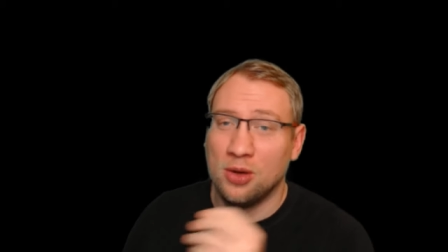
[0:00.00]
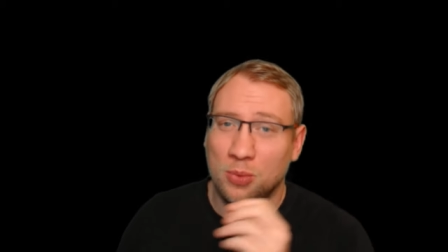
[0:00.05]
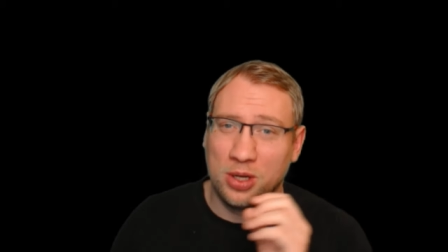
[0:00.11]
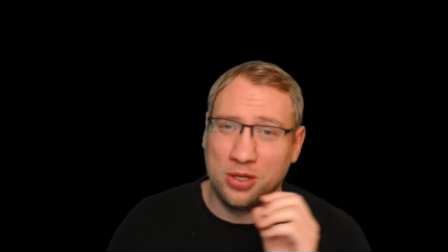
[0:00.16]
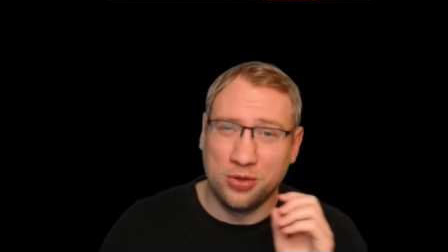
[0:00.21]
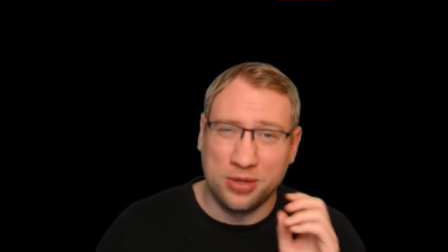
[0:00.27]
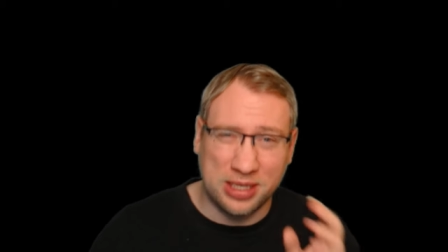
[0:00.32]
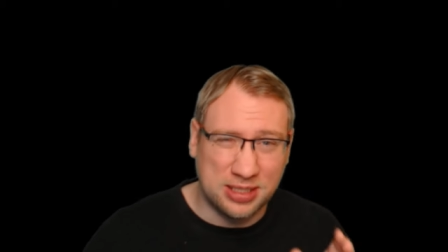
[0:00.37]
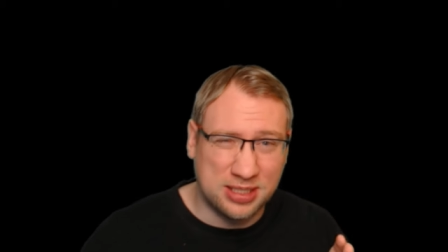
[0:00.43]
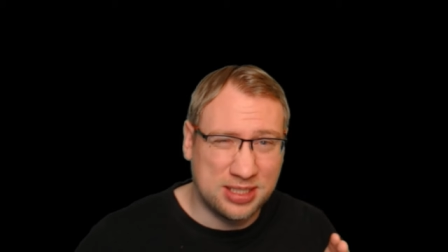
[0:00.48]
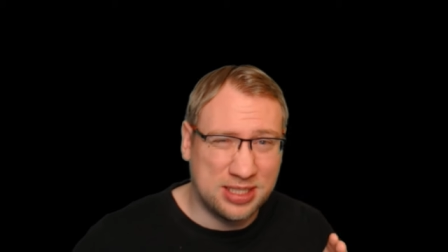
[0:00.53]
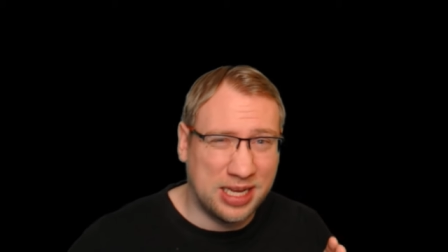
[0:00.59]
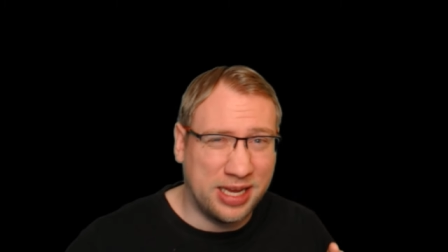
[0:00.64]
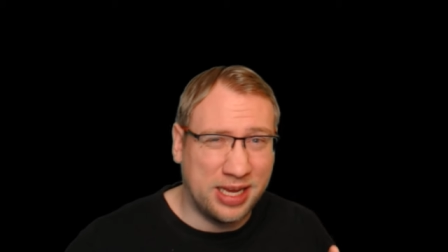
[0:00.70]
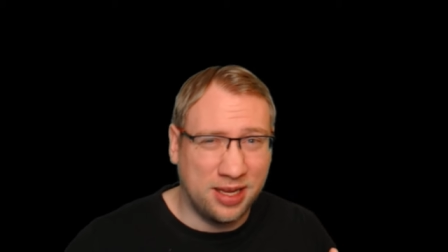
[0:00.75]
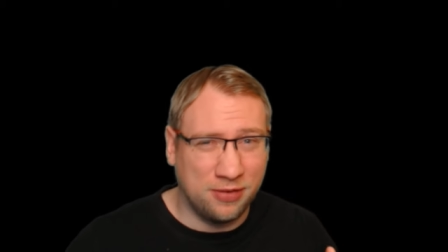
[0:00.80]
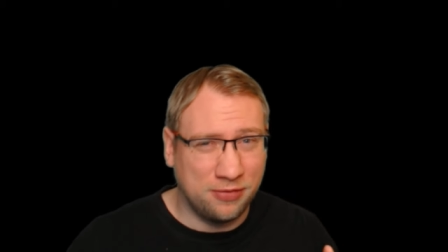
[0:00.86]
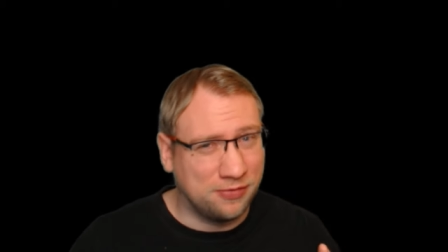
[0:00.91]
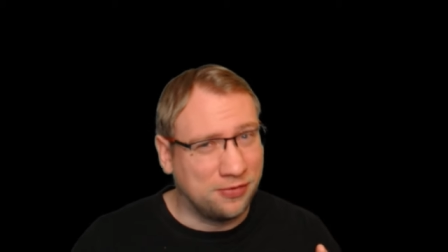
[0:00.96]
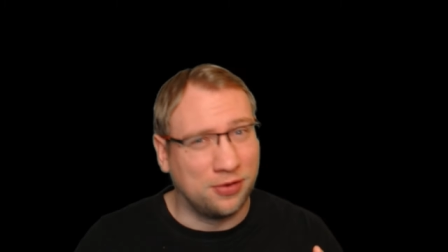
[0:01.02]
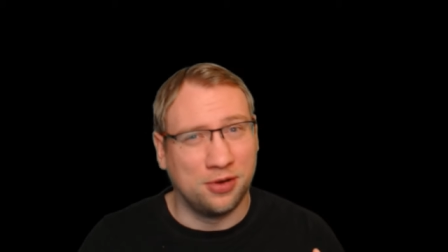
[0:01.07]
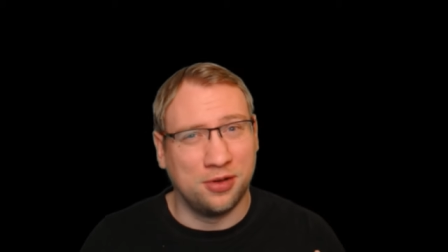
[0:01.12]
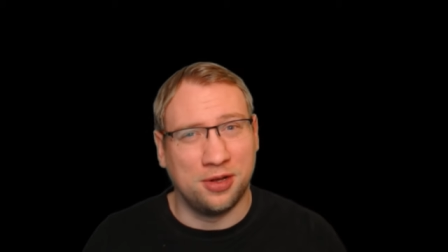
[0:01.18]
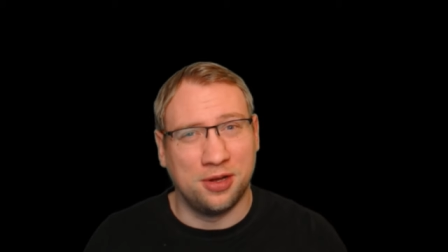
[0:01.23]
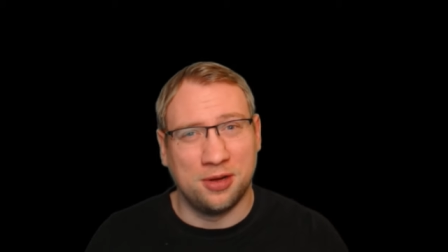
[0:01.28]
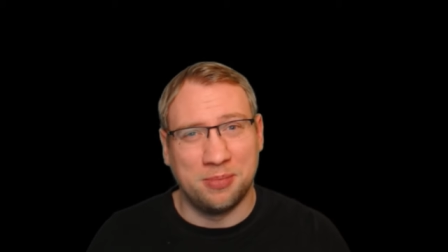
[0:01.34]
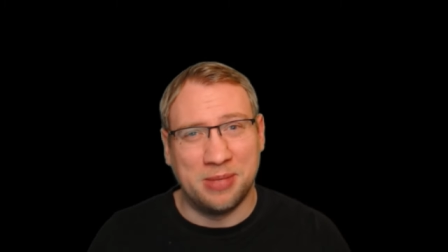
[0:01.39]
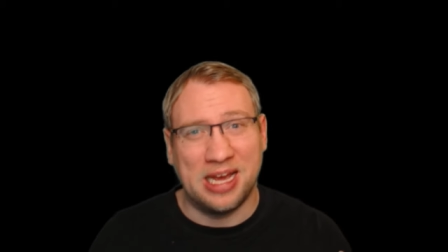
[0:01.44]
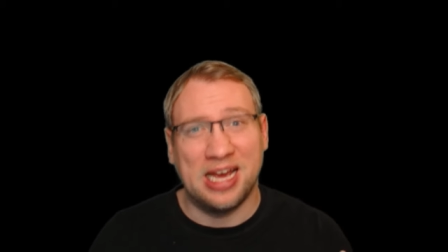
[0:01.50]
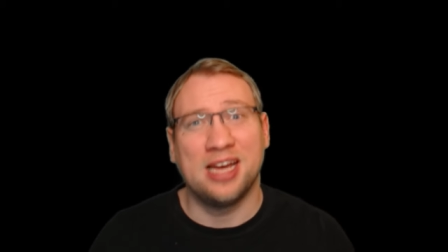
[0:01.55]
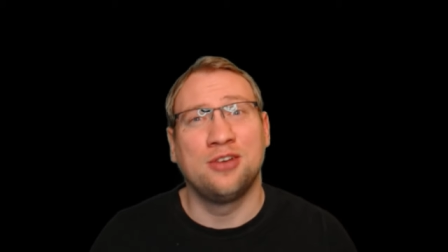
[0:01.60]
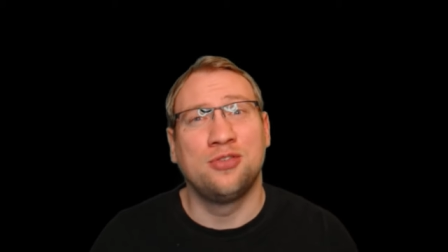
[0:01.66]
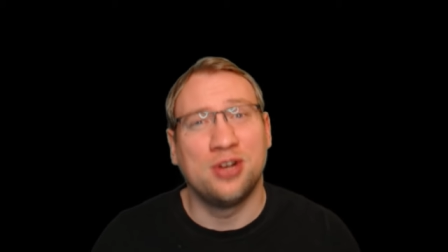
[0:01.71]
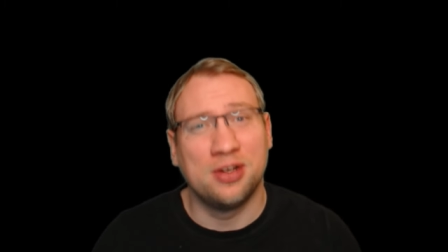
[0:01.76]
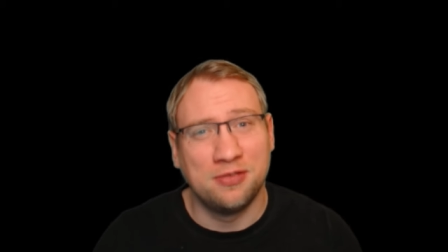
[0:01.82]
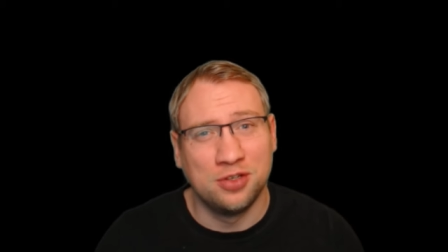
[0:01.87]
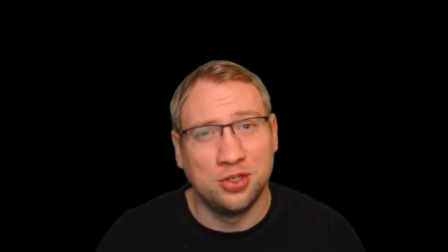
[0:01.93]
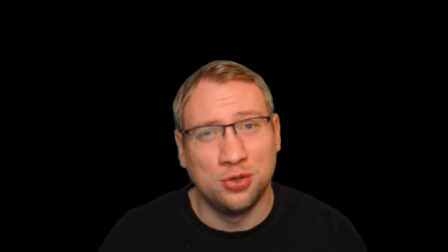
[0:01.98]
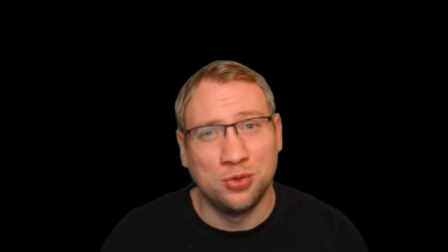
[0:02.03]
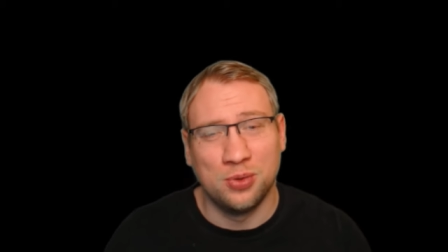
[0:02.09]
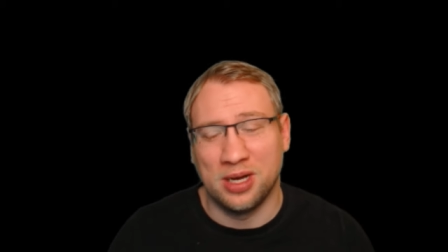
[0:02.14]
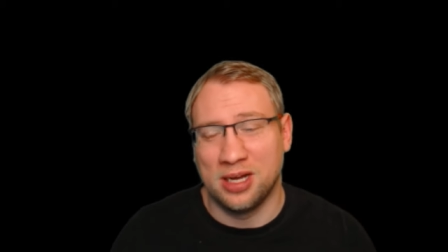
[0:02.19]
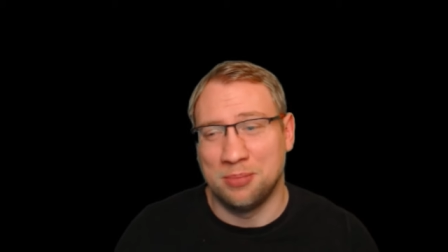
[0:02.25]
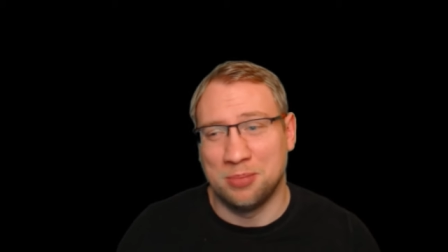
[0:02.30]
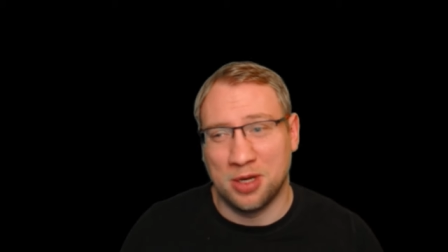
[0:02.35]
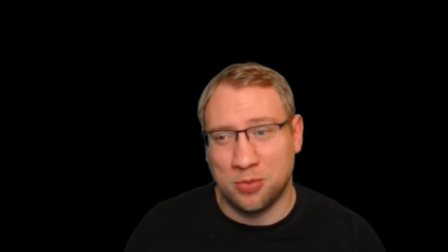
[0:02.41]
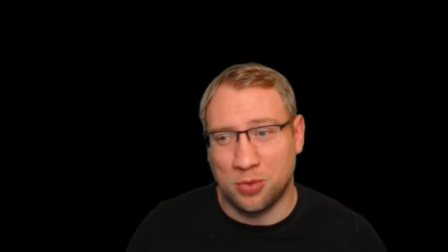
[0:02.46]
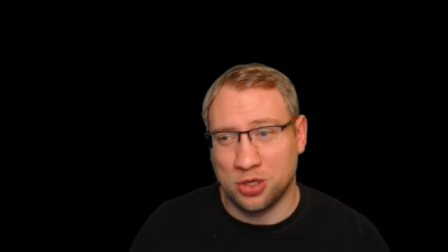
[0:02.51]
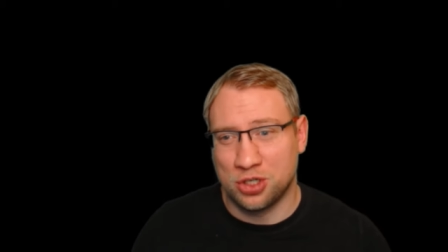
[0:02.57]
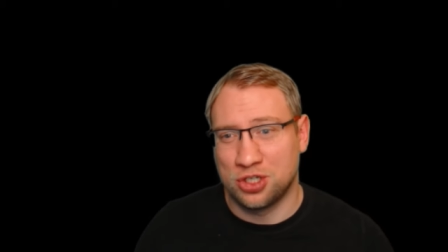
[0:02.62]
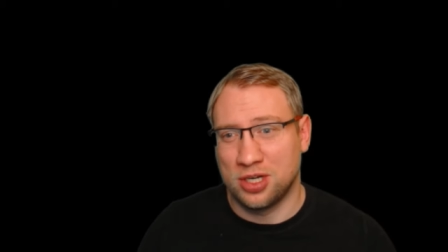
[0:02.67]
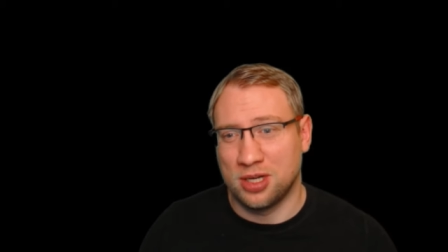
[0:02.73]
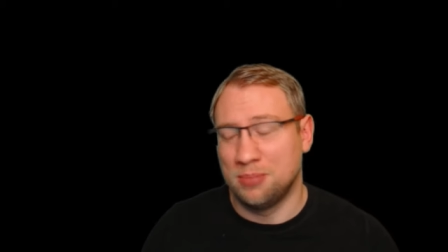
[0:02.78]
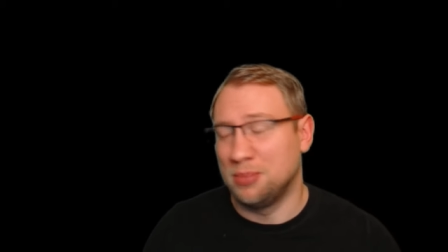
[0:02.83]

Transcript: Well, you can stay for my ad revenue and my watch time,